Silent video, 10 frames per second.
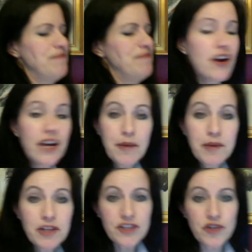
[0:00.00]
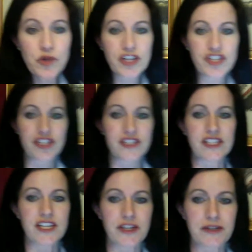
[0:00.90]
right, I'm going to look at the questions
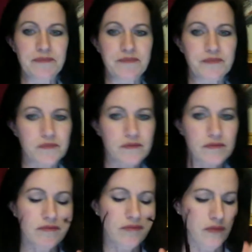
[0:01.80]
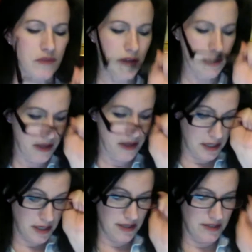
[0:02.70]
here
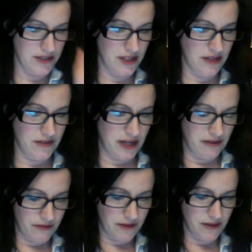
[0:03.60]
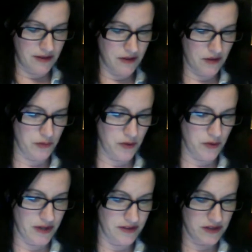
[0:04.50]
and see if oh
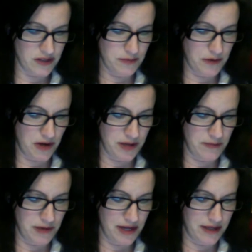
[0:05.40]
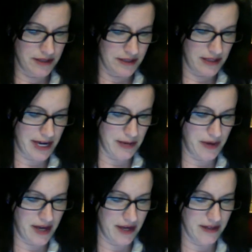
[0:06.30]
boy, this is small on my little
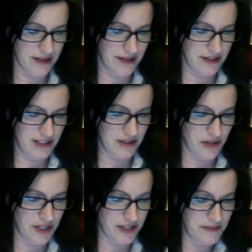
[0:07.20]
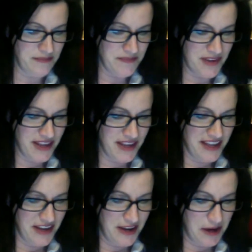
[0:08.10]
iPad. Good Lord.
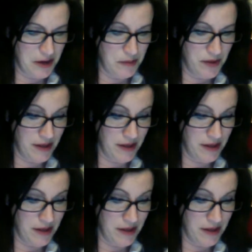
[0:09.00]
Good.